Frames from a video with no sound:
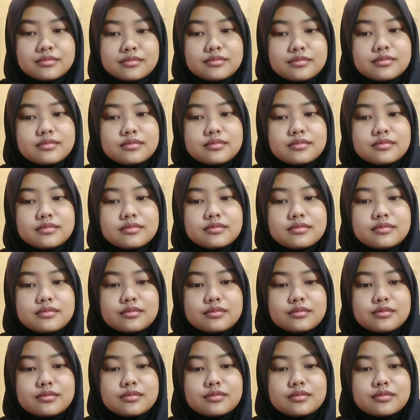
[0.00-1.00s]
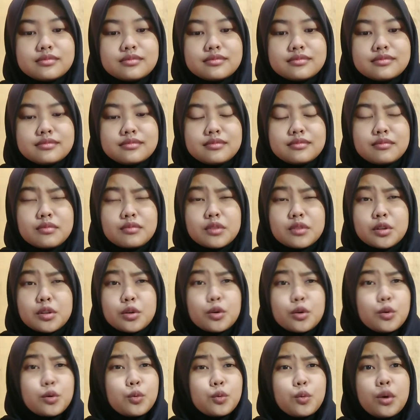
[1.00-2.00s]
What a coincidence.
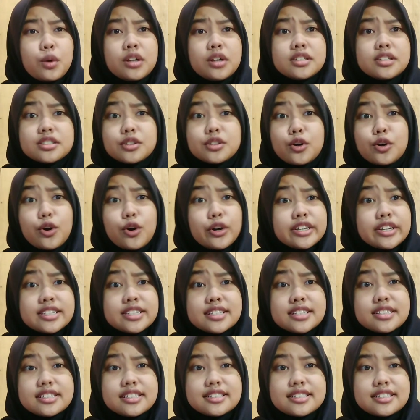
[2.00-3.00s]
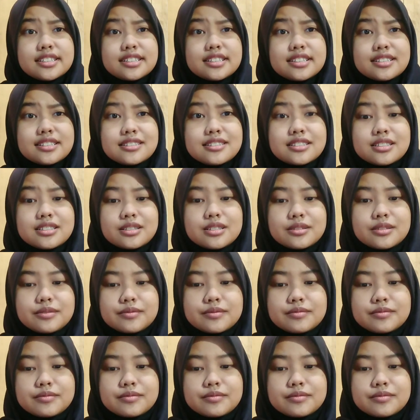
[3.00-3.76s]
What coincidence.